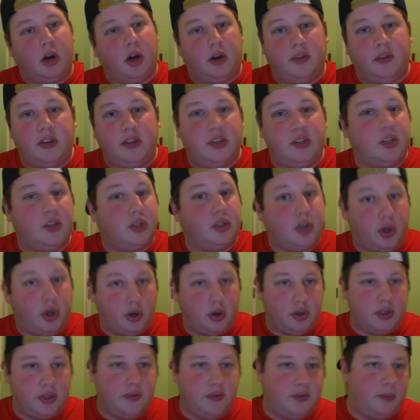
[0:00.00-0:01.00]
This is Curse
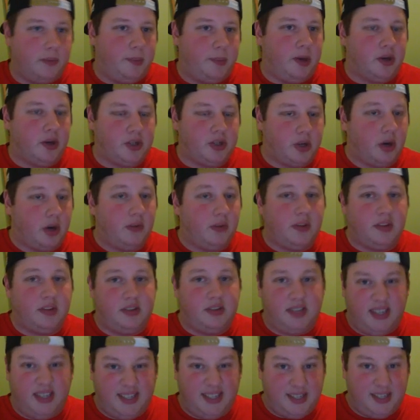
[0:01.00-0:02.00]
of the Pierced Heart. This is a
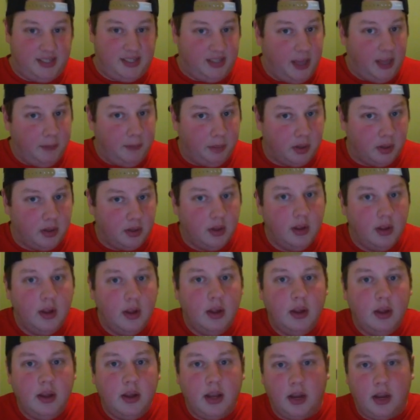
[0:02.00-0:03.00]
staple
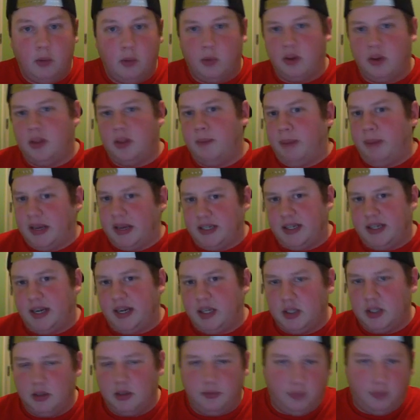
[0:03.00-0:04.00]
in one of the best decks in
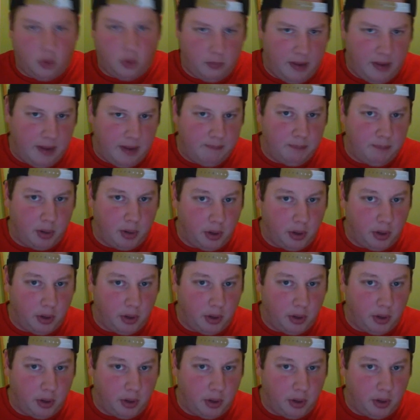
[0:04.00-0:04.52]
the format, Burn.